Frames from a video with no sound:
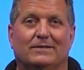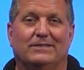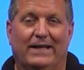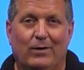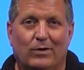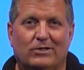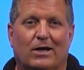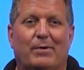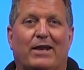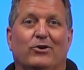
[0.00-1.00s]
Today I want to talk
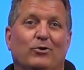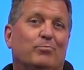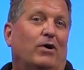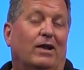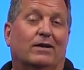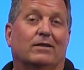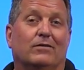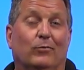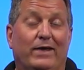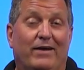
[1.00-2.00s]
about a new product
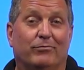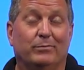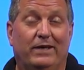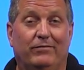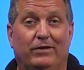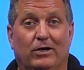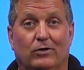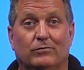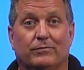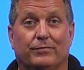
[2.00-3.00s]
that we have from
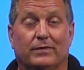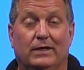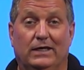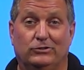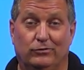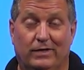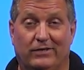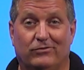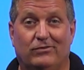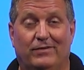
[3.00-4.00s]
Datavideo in
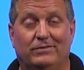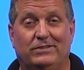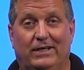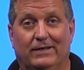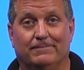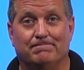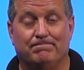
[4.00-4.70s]
2017.